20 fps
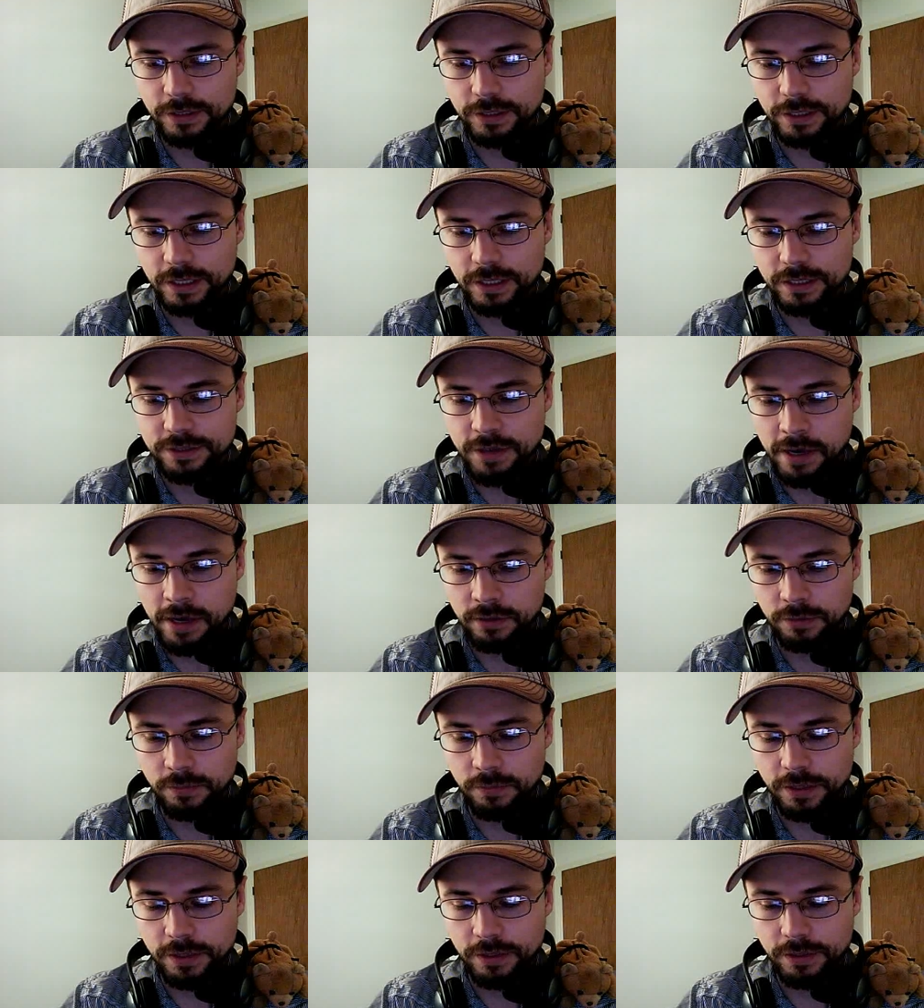got
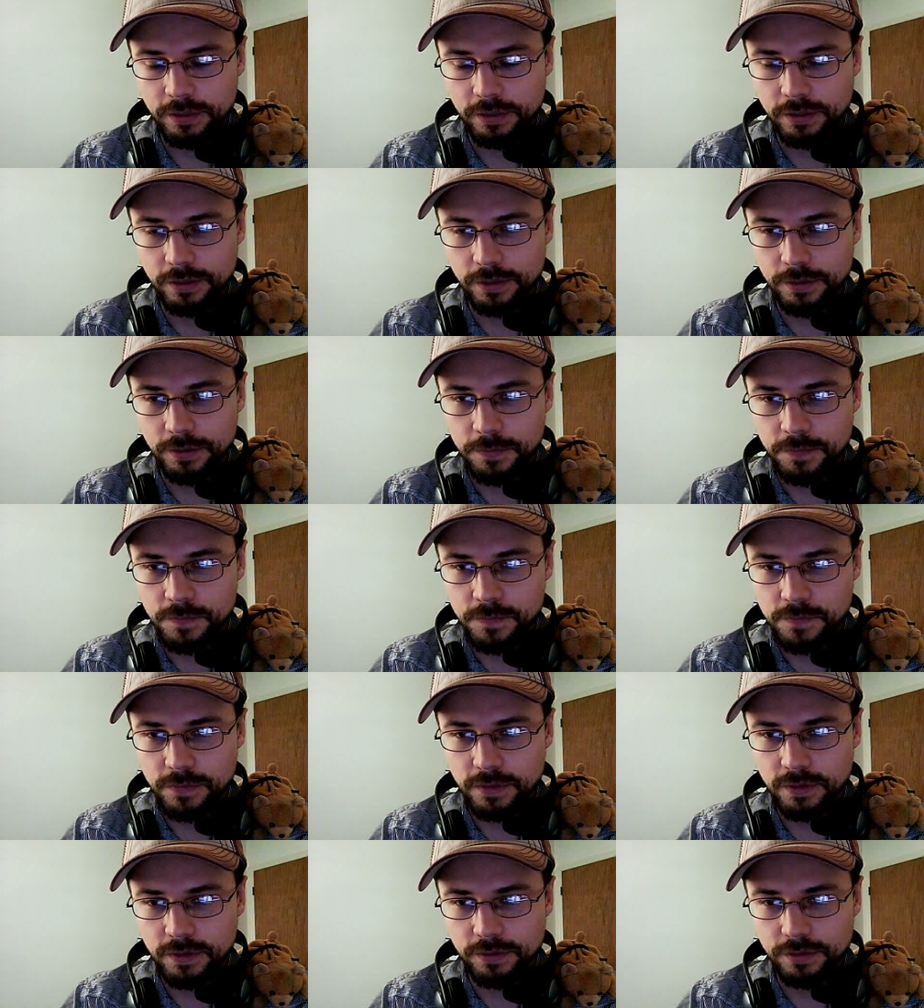tackled by um,
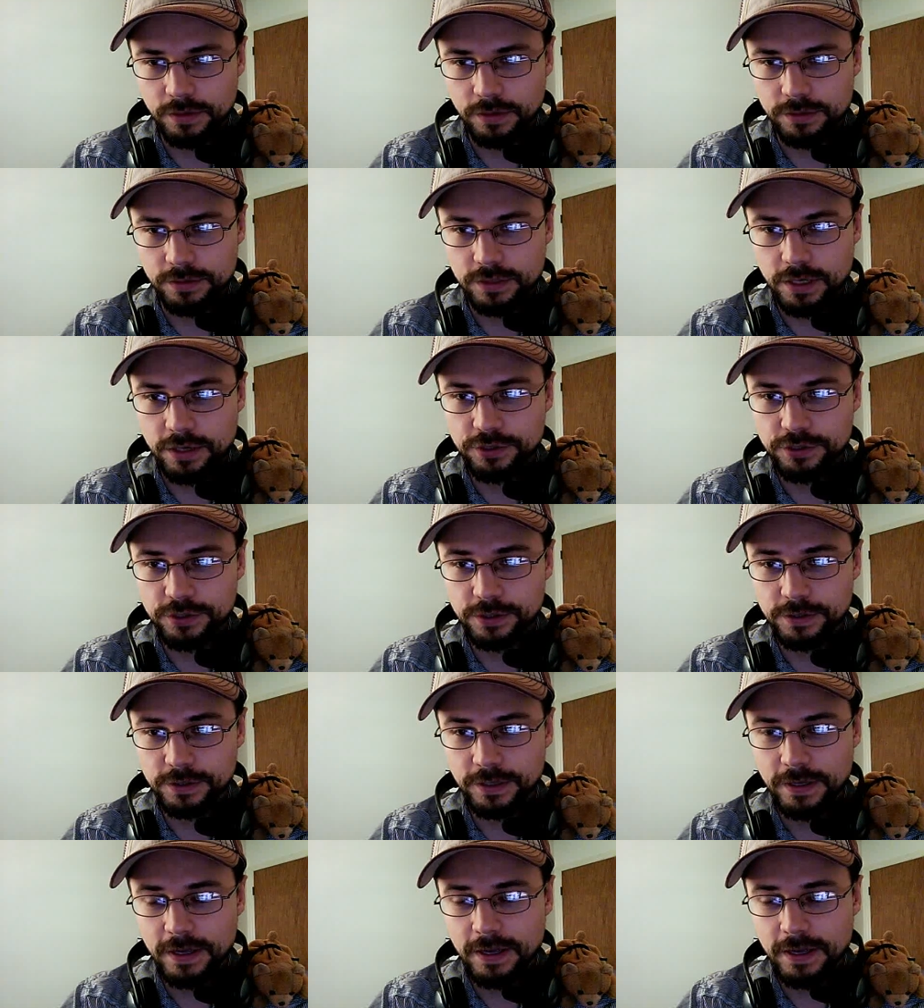the
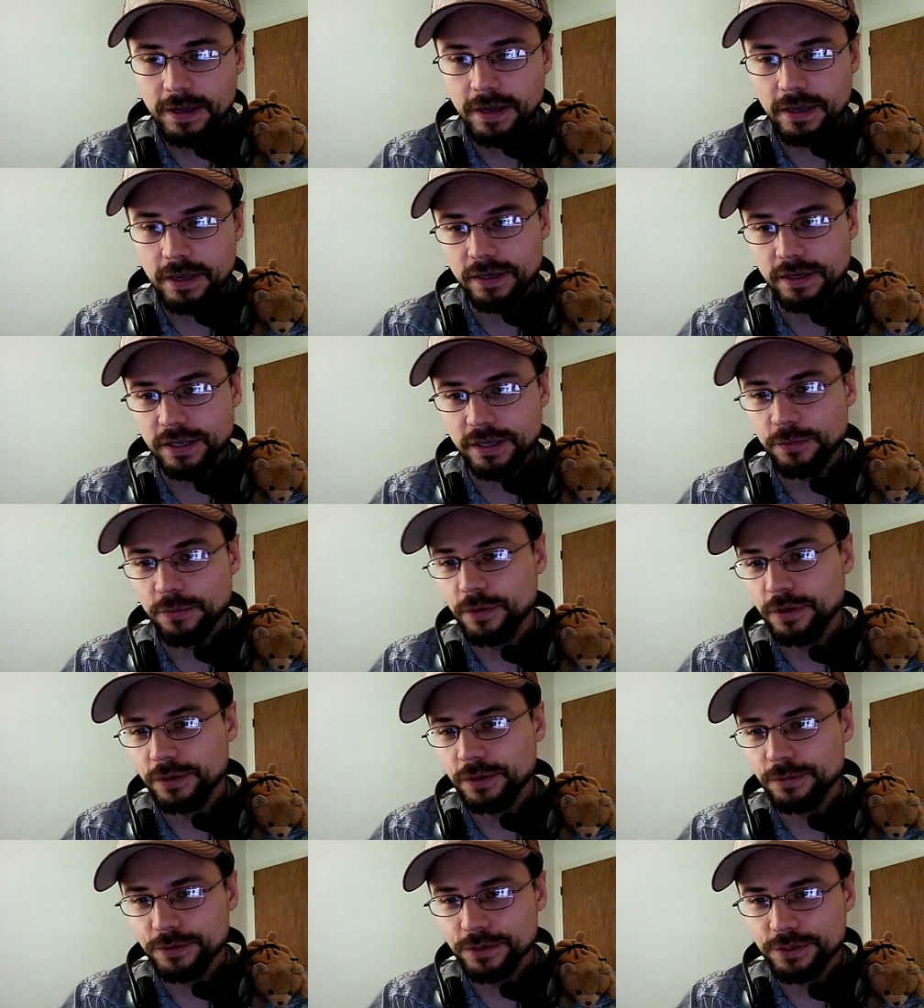station, and another
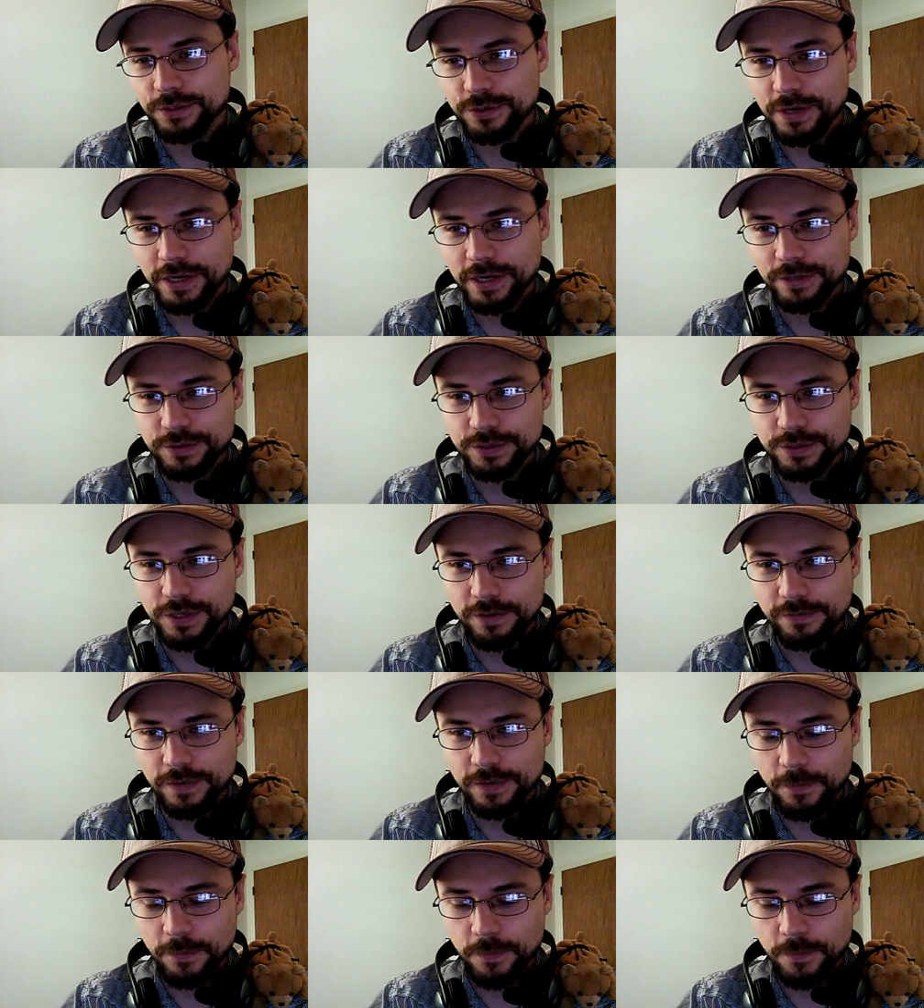one was trying to save
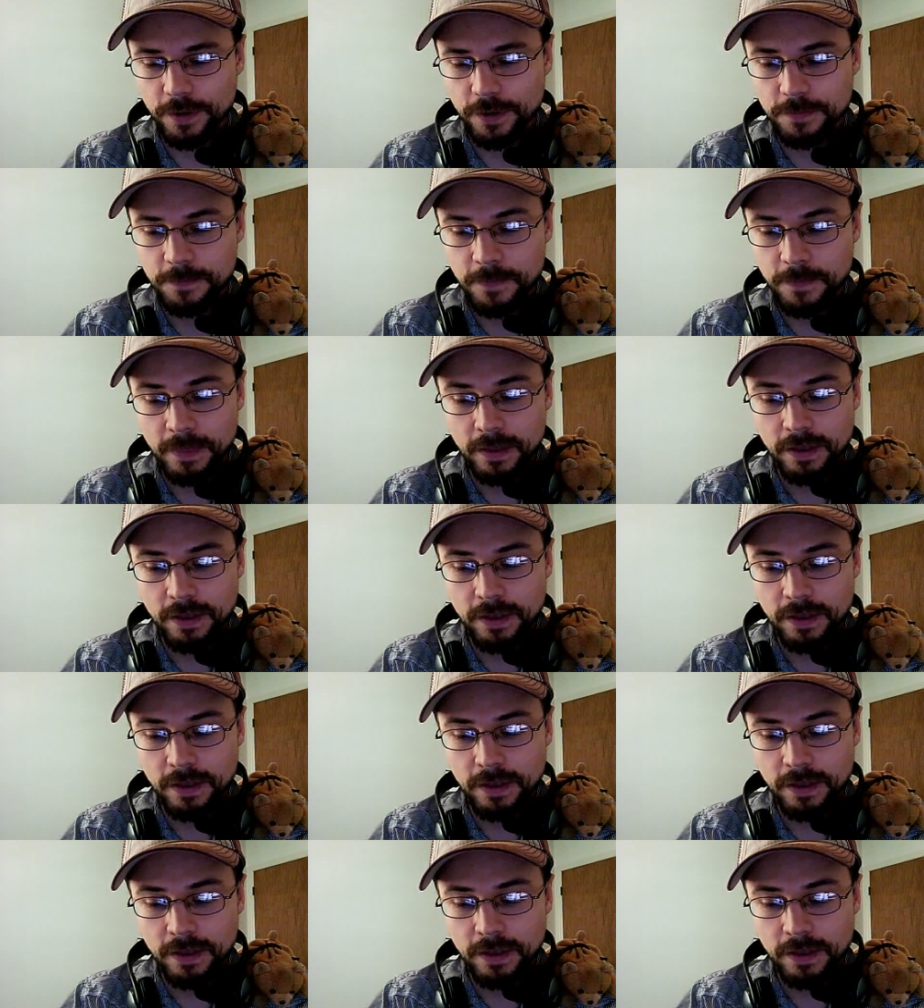that one.